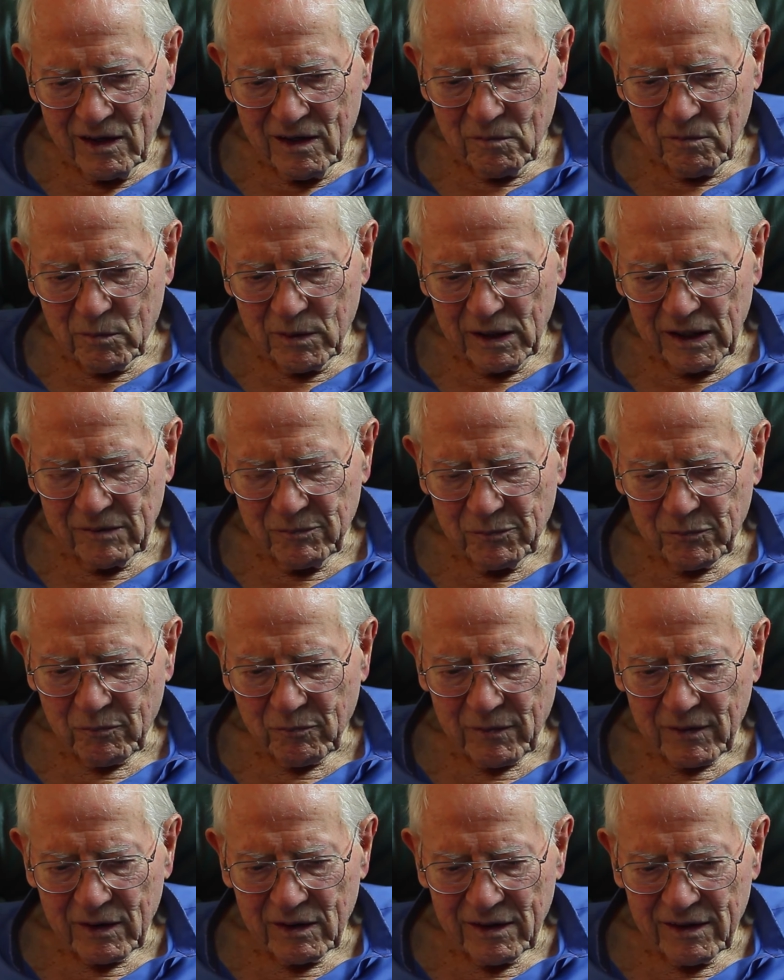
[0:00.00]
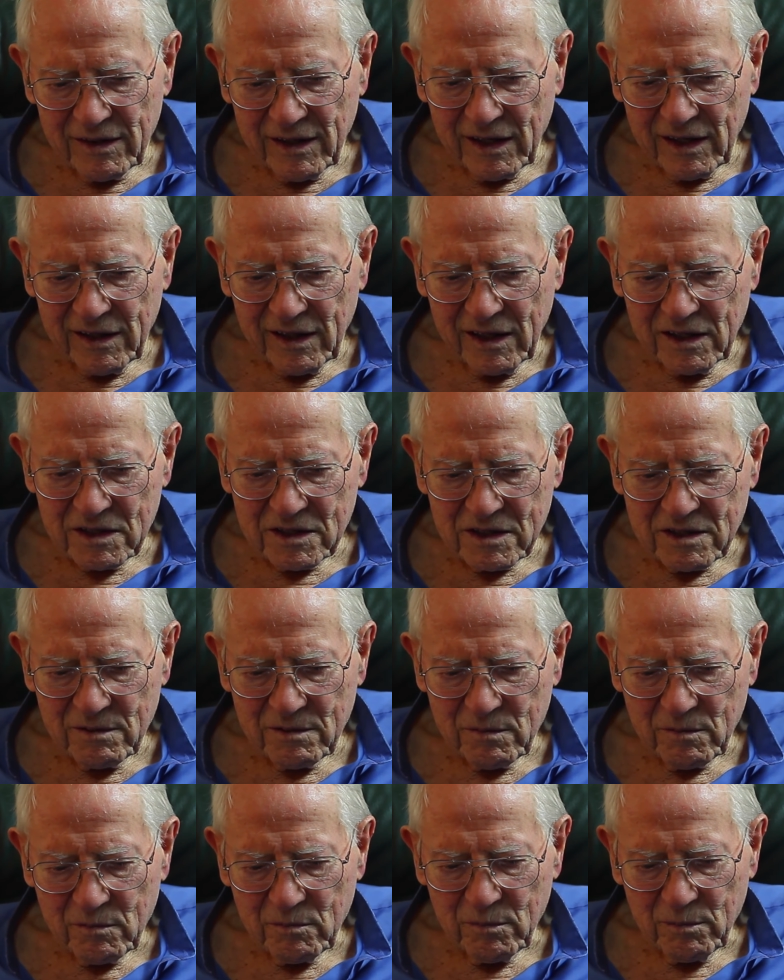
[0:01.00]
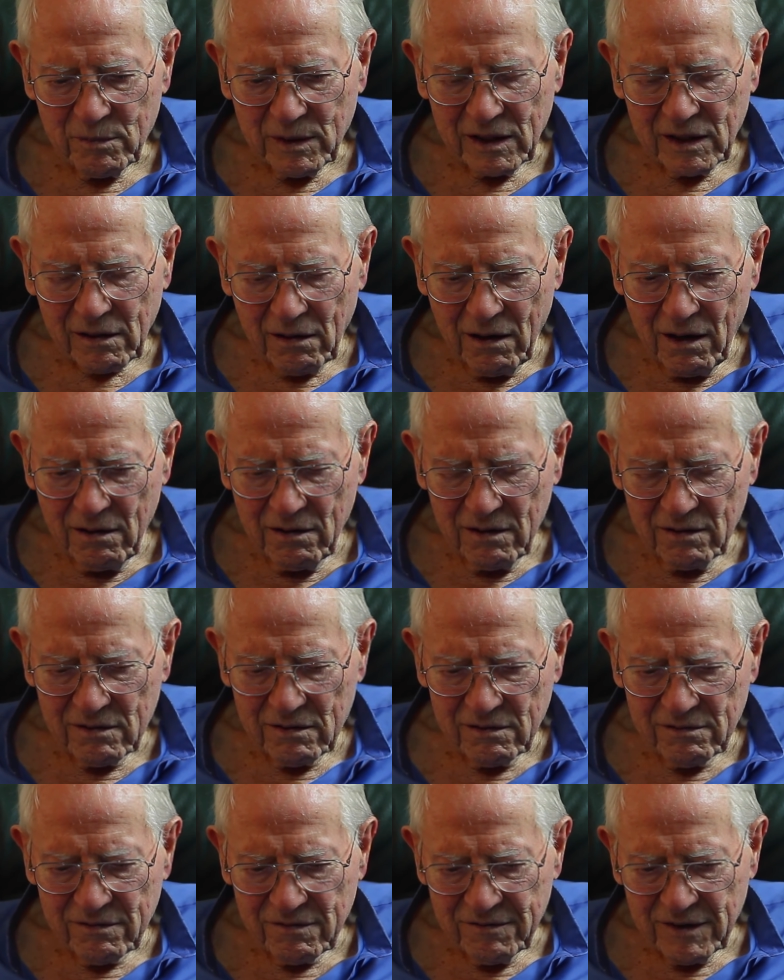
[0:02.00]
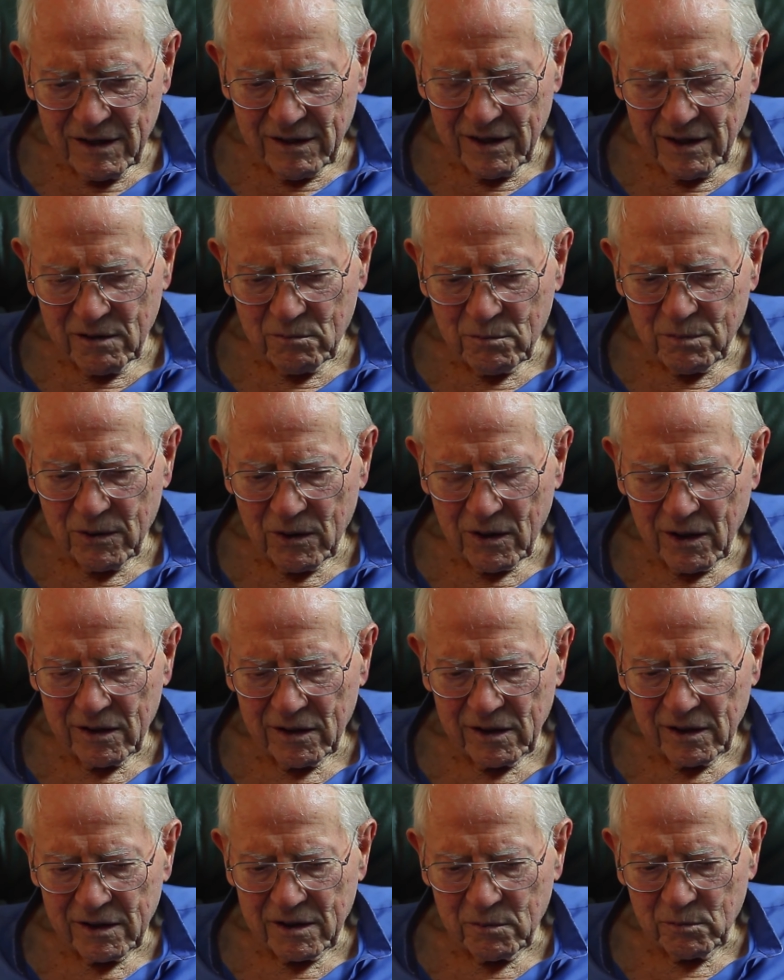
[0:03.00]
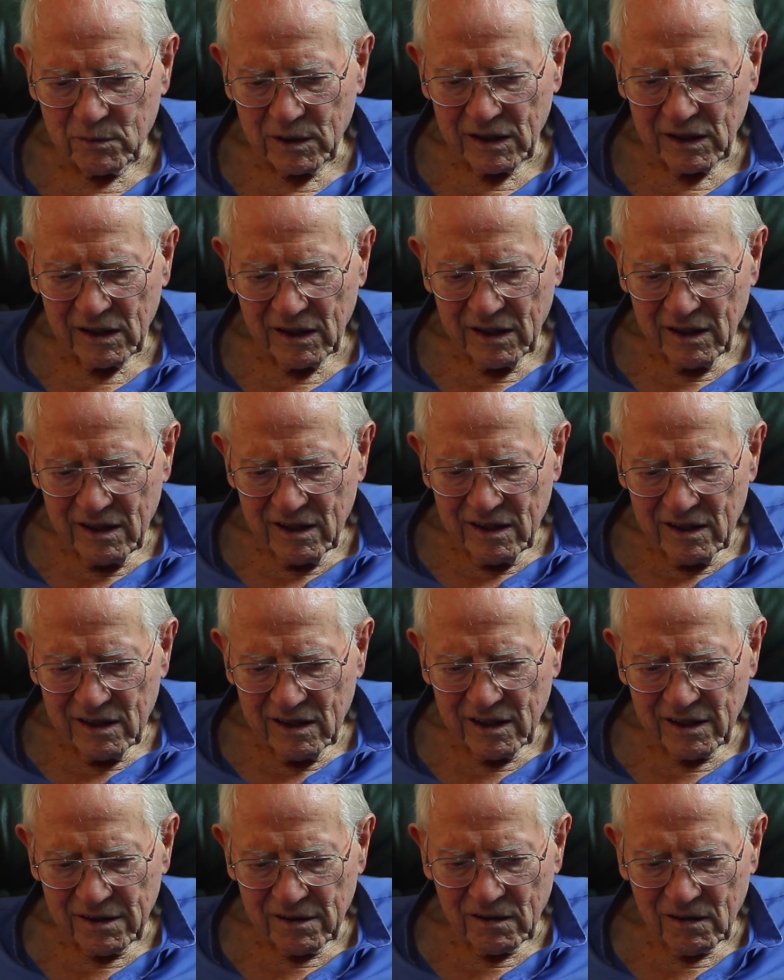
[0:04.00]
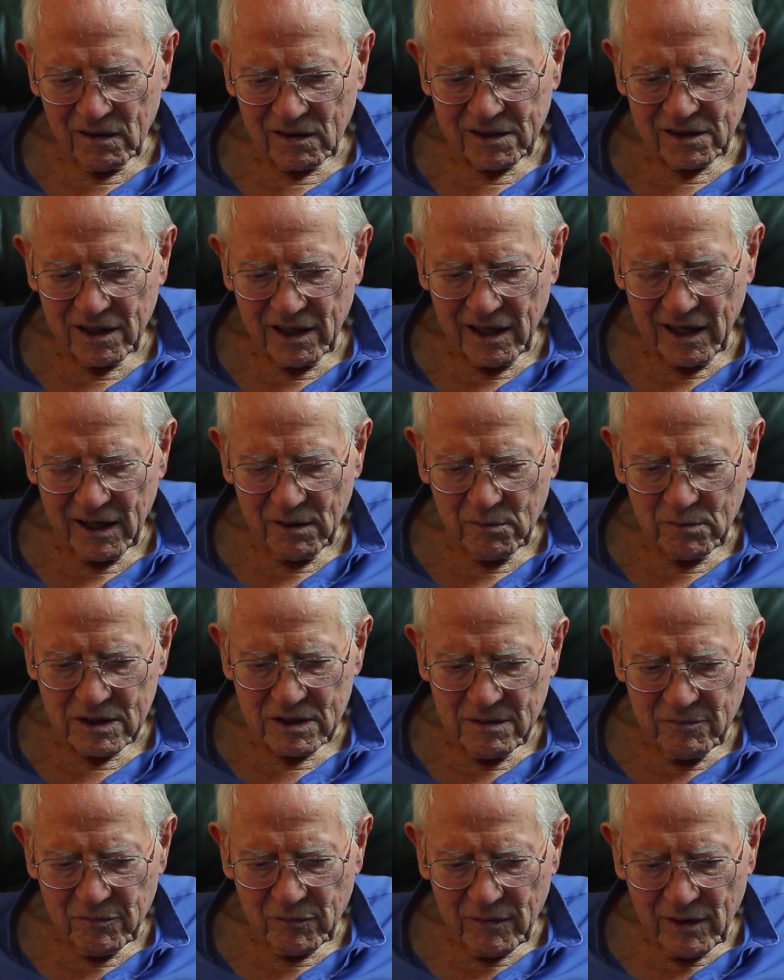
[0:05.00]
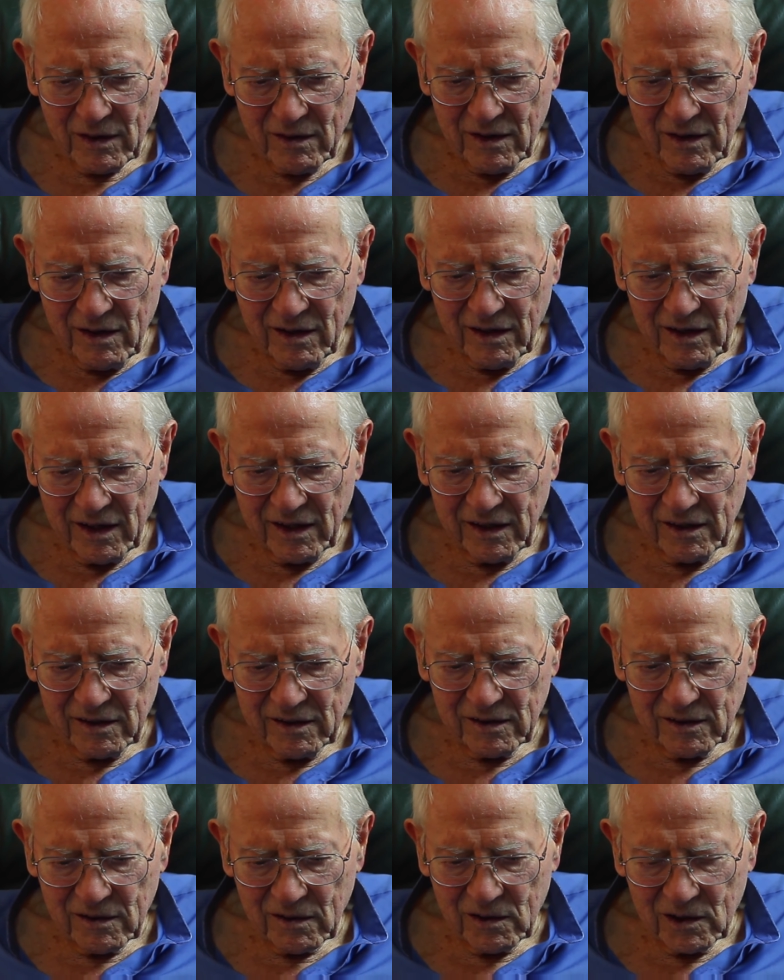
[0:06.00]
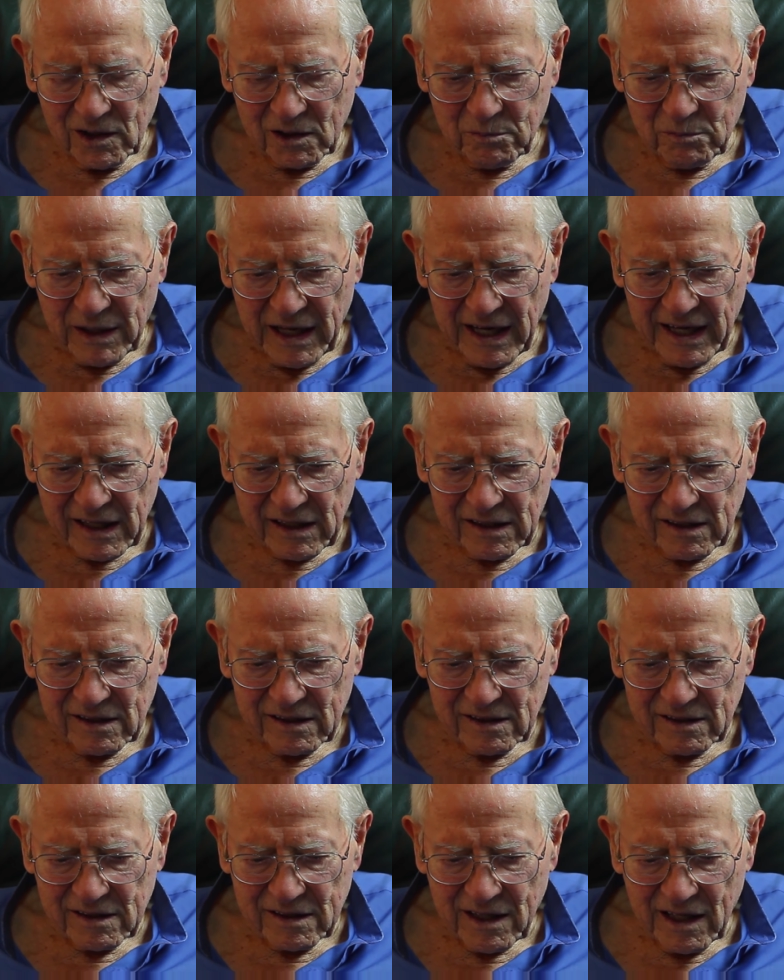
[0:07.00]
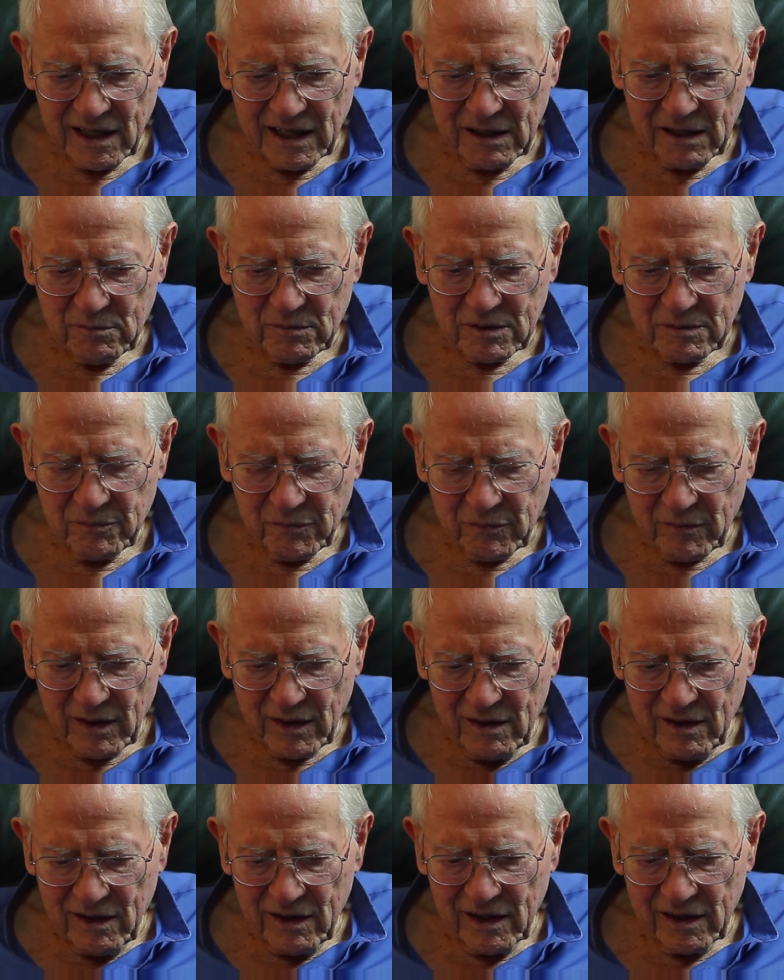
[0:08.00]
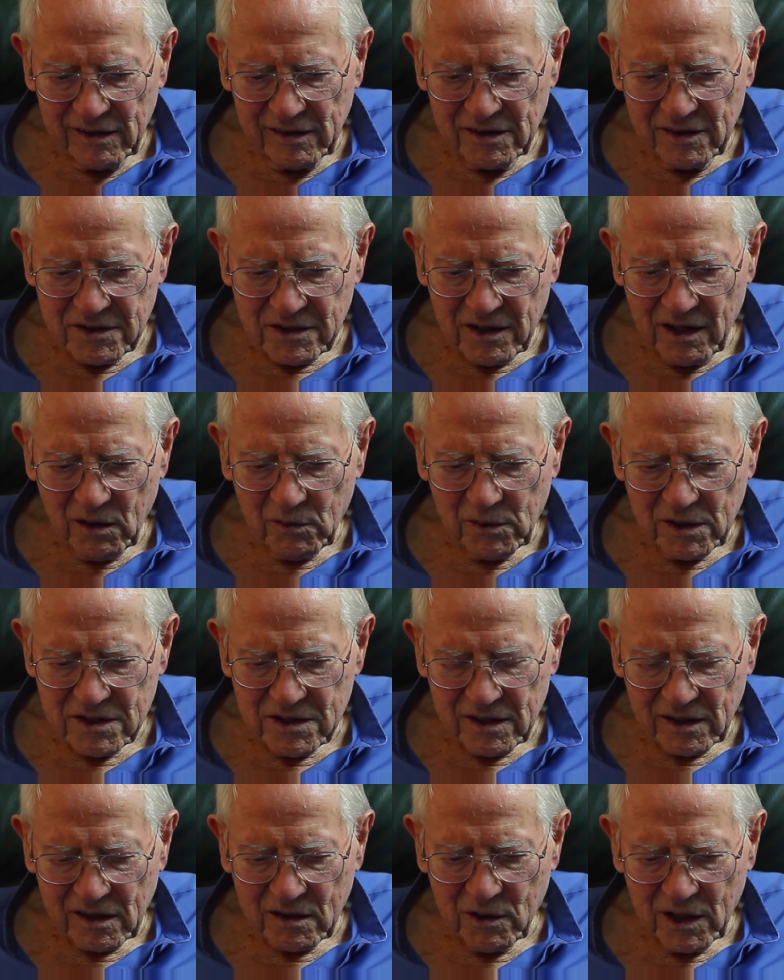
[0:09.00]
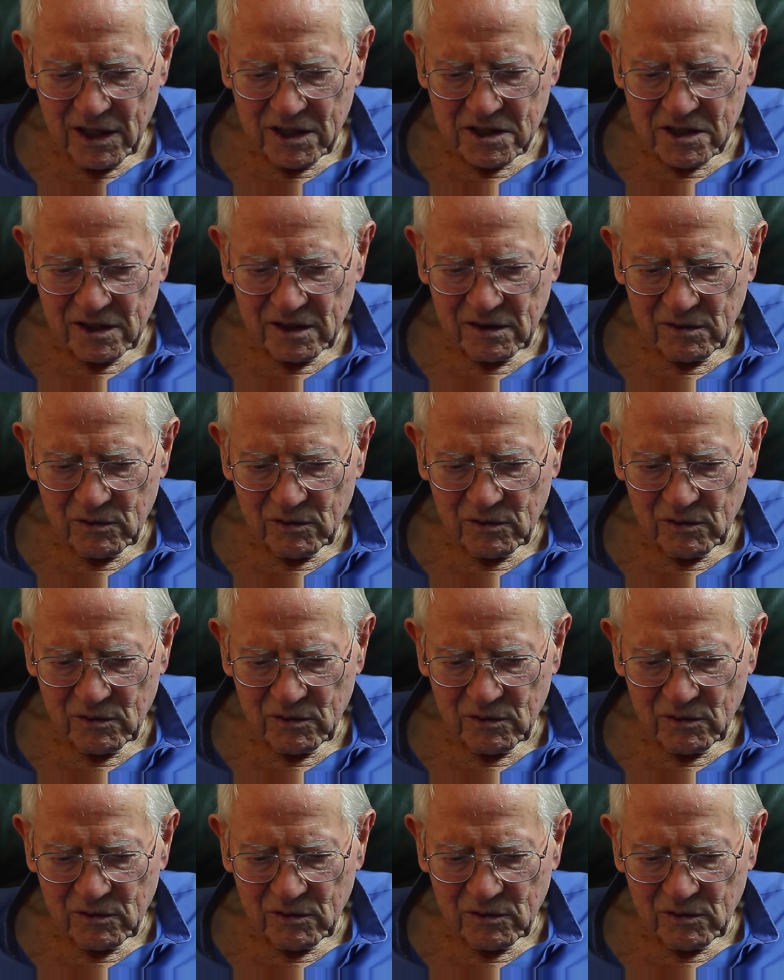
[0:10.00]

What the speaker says: But that has been very important to me at all times. And you look back at the times, and there's always the question,